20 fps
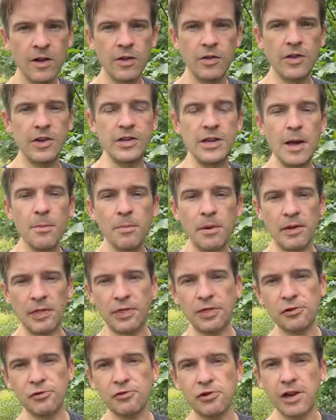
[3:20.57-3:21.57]
The number
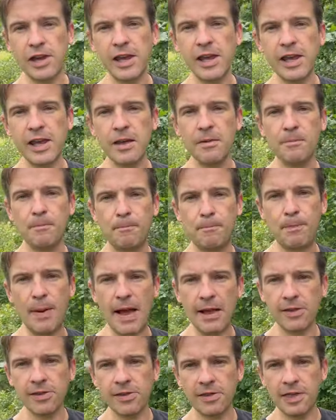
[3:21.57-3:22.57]
three
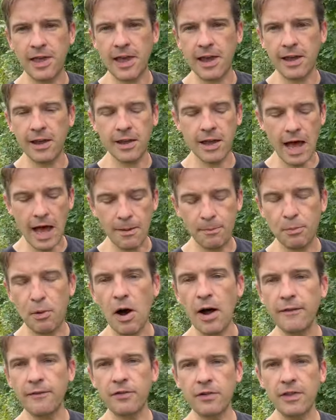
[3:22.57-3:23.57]
best thing I
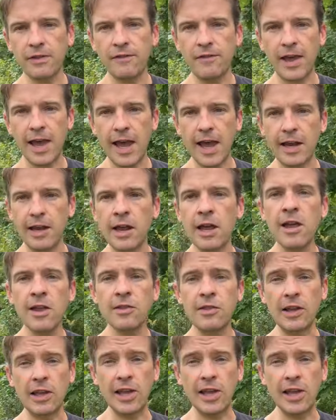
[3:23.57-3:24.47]
bought for the van, the